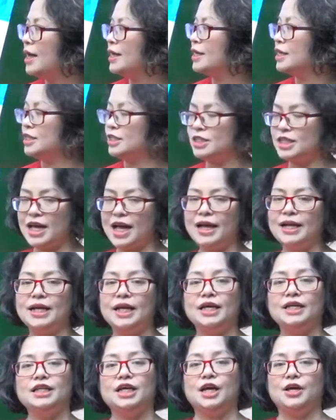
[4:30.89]

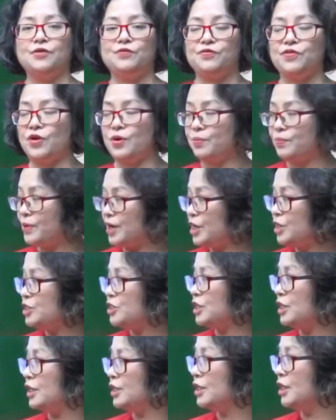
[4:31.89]
containing
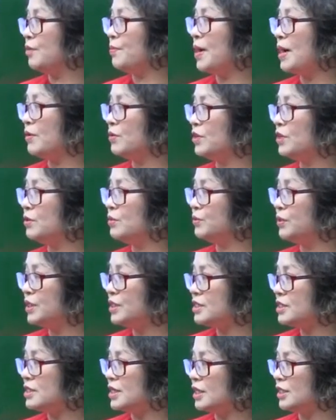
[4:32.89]
information about the
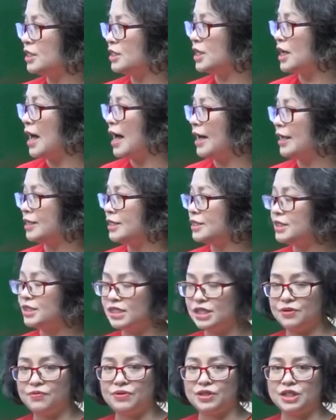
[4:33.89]
recent
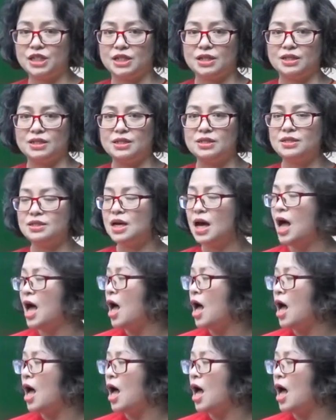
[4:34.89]
activities